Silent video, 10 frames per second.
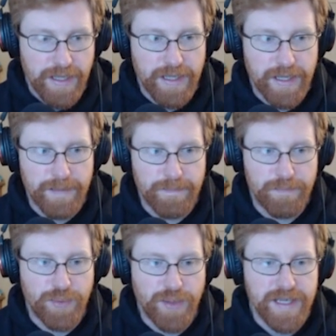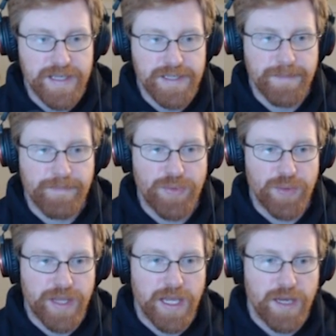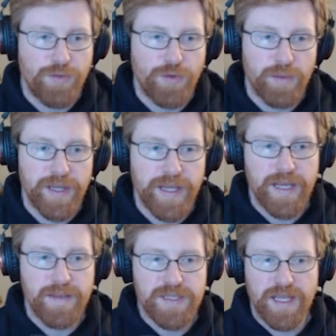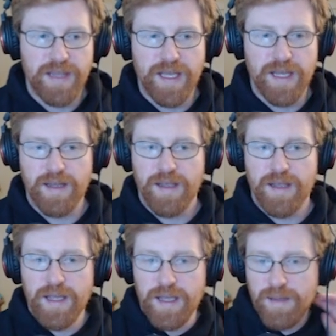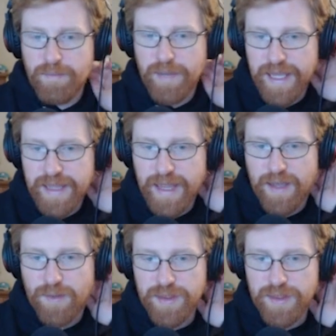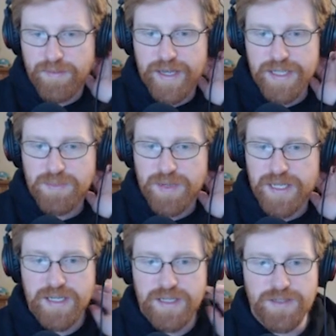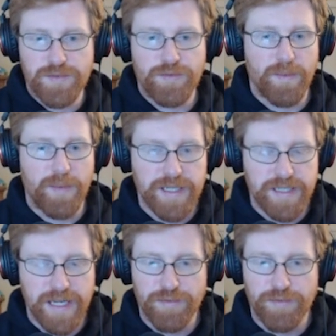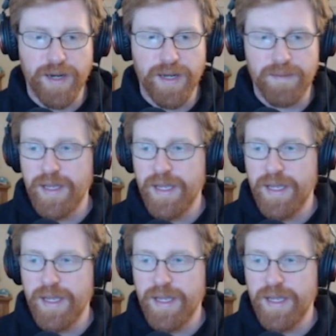um, pres with the informal names and then combine that with the vice presidents from our data frame,